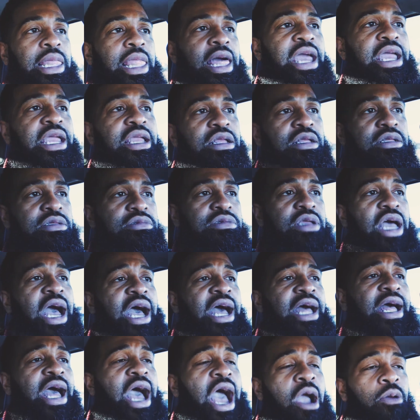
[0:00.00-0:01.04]
Like
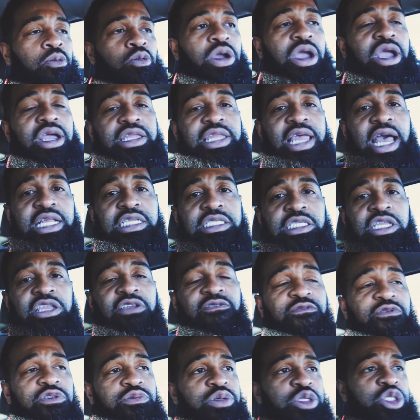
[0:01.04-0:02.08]
I, I recognize the
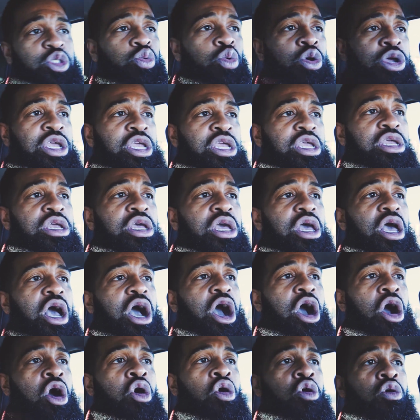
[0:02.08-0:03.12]
difference between
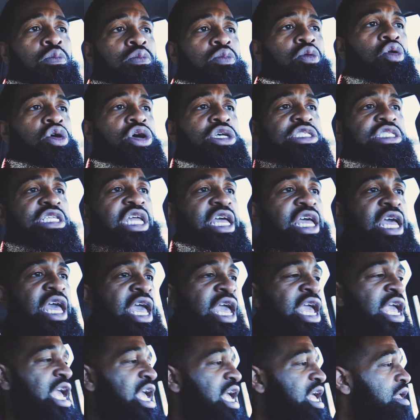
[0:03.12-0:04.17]
homeboys that
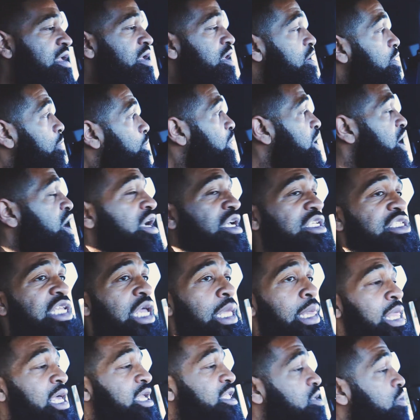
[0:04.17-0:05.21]
had parents that
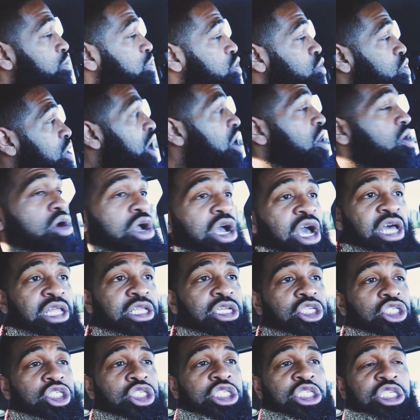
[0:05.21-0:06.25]
let them do all kind
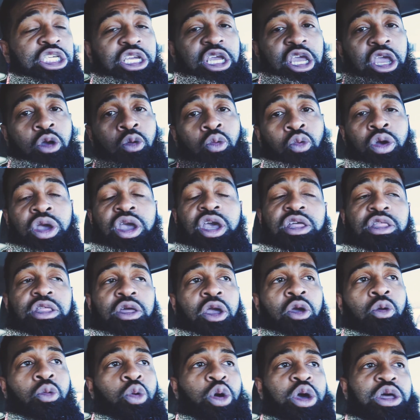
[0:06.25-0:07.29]
of shit and where
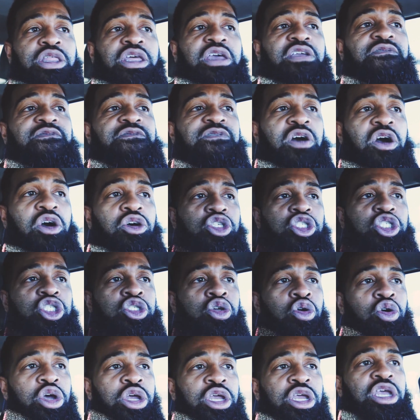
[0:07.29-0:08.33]
and where they fall
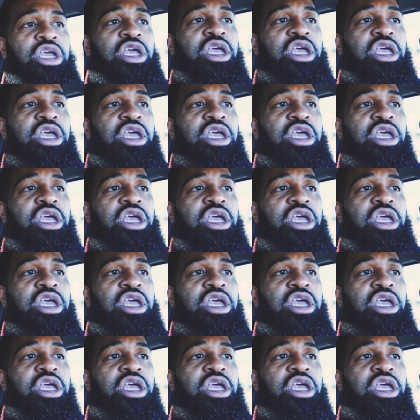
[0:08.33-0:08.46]
short